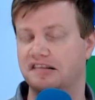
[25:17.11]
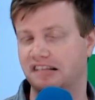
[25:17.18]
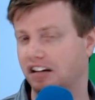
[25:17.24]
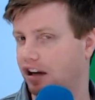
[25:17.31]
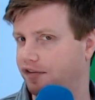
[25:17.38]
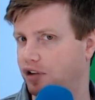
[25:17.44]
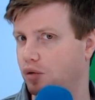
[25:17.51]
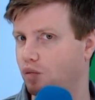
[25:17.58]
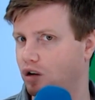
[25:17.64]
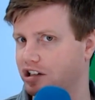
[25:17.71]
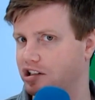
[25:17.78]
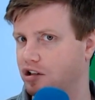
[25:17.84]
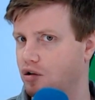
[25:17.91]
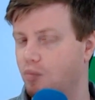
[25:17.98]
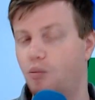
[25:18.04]
And if you want
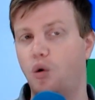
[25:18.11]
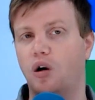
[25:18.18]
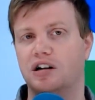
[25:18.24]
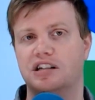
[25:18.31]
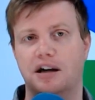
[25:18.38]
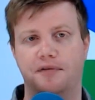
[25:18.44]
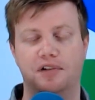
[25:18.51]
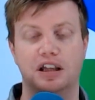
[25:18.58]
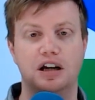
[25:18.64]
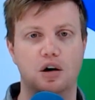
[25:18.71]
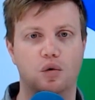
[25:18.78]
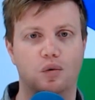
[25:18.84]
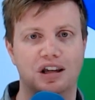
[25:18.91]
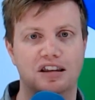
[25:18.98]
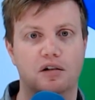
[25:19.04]
to know more, definitely go
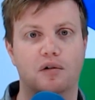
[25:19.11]
read the